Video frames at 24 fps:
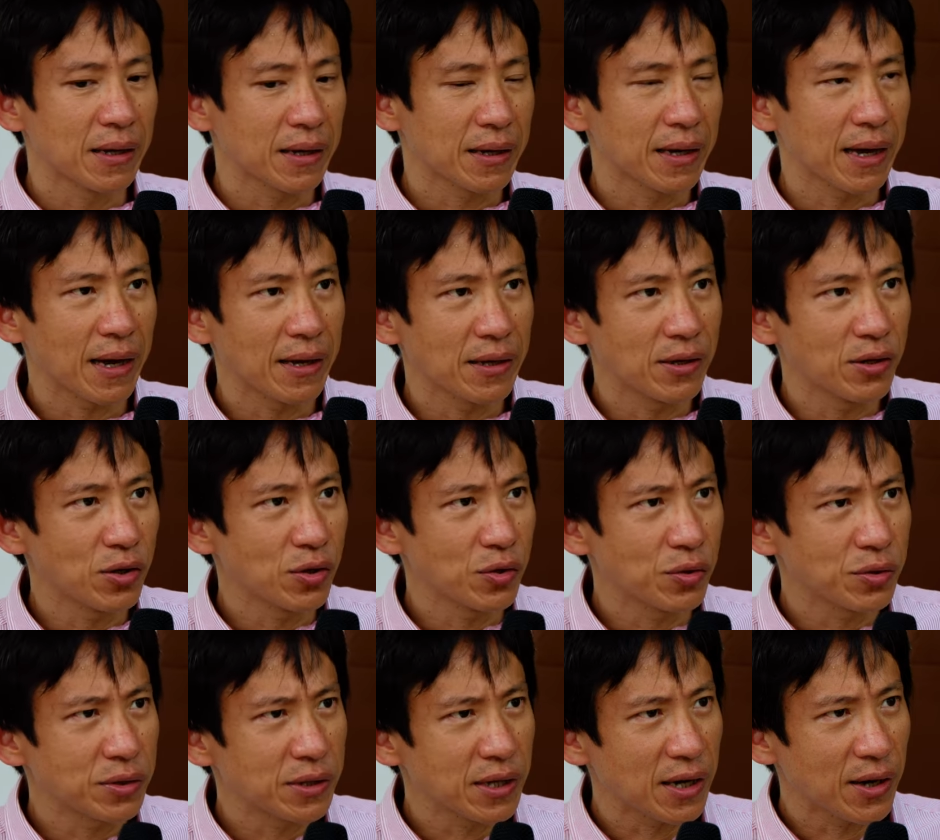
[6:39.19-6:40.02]
can
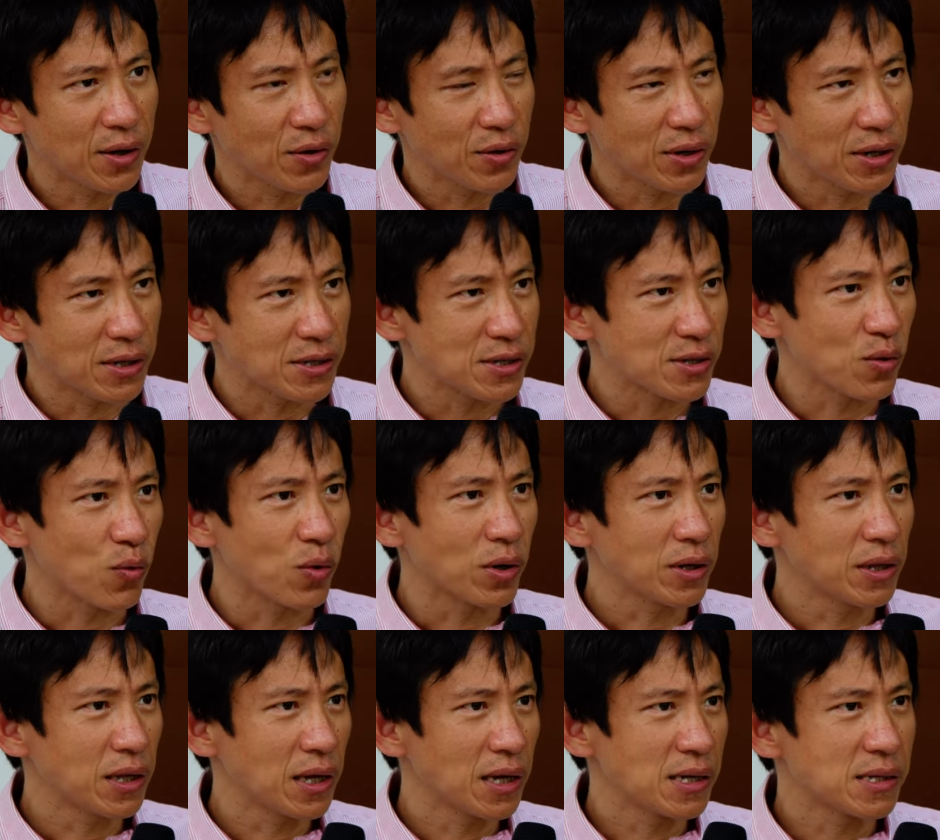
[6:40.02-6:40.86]
you tell us
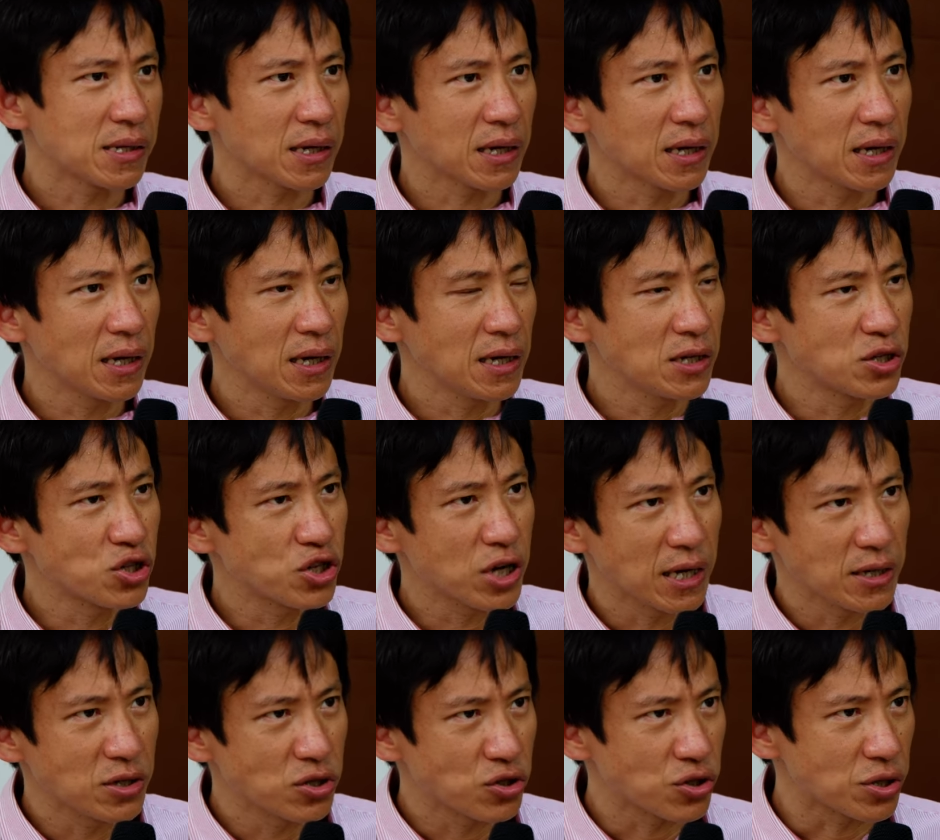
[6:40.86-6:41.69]
what is the key
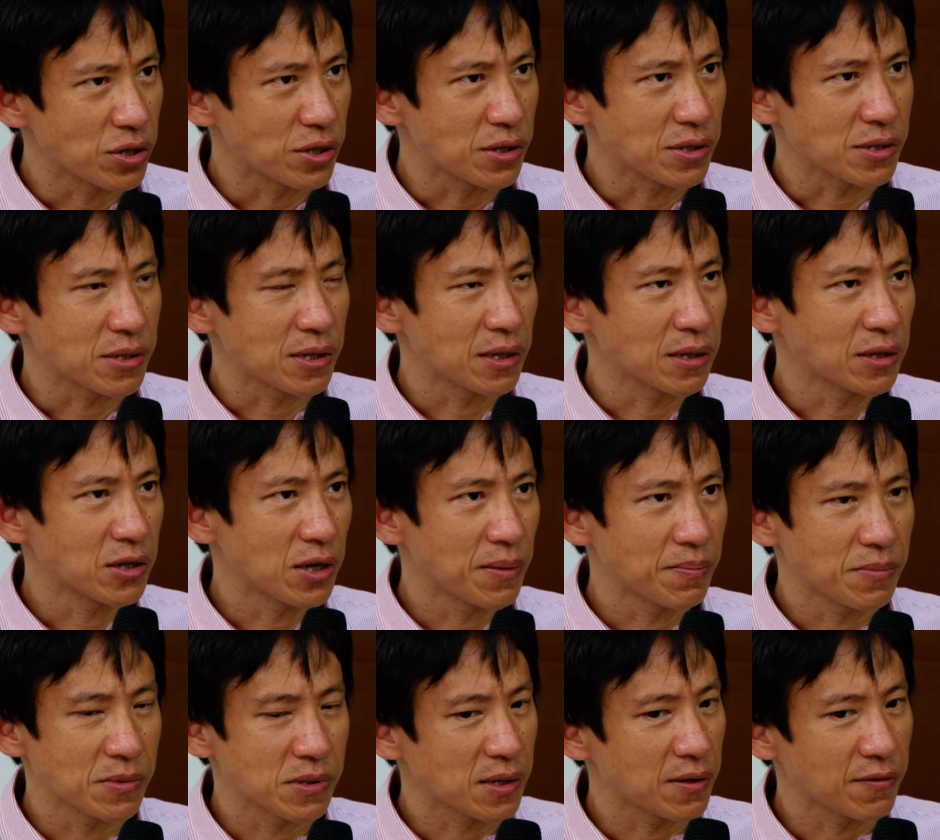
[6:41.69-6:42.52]
changes in
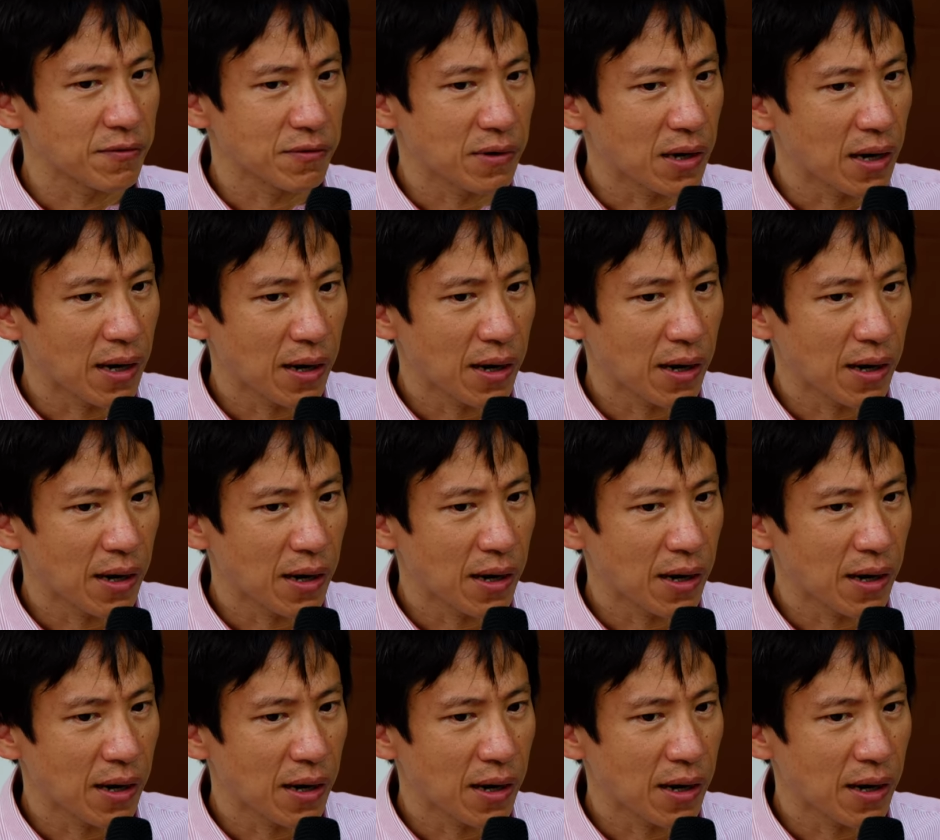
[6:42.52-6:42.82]
terms of